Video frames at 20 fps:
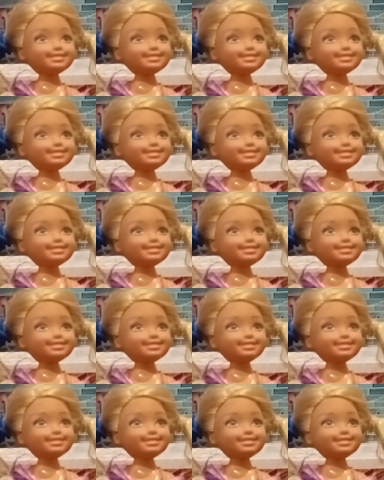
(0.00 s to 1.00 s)

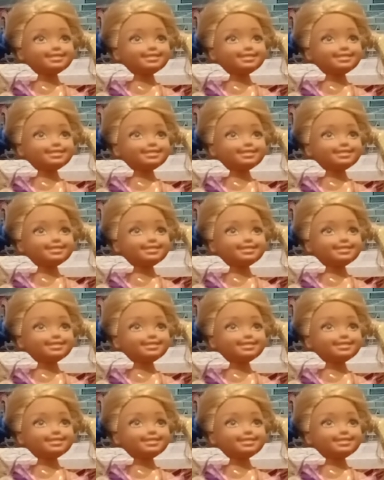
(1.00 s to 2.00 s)

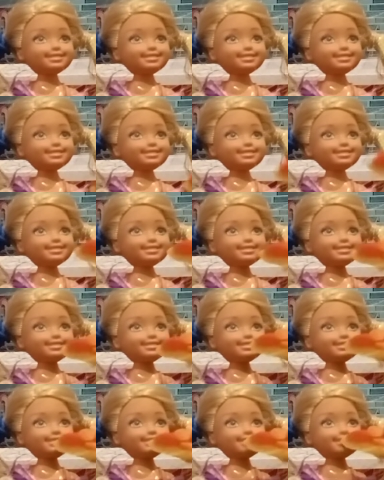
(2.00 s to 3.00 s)

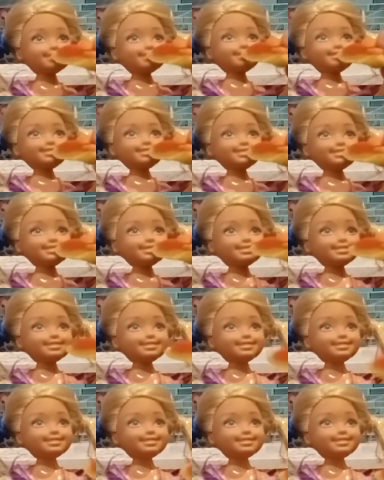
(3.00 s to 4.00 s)

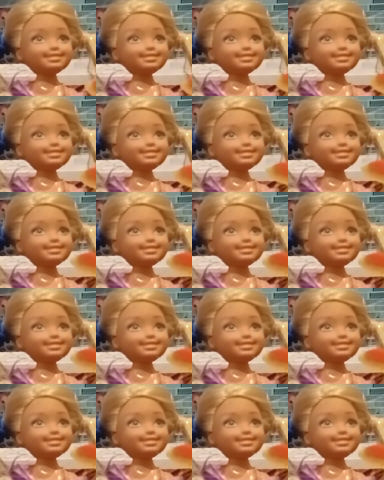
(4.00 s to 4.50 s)
(no one is talking)